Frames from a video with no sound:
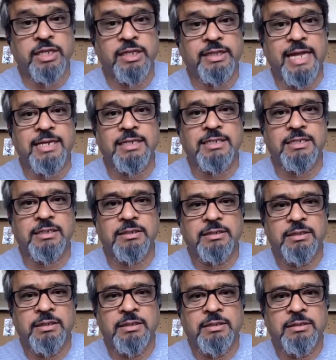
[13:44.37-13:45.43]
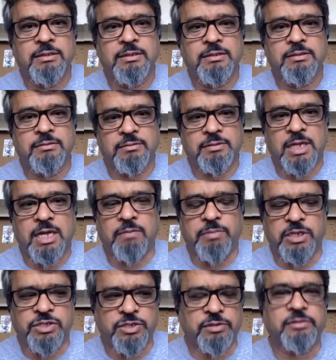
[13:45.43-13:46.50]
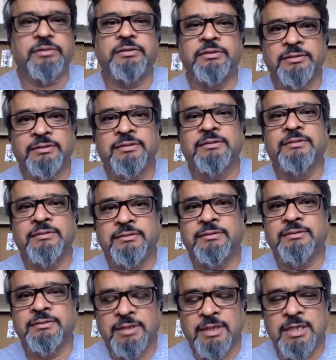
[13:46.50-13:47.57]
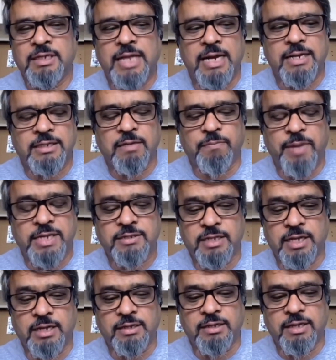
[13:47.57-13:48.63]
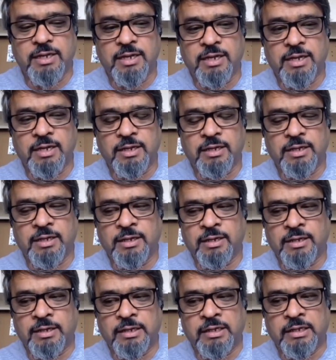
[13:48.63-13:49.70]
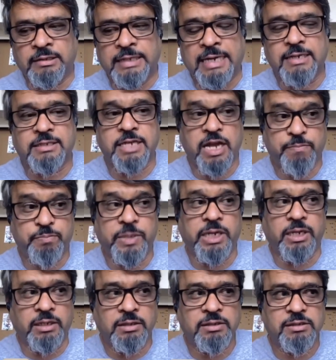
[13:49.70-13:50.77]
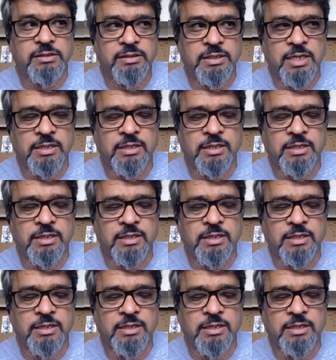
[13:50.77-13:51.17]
bless you. That is the best thing that is happening. I think the monopolies are breaking,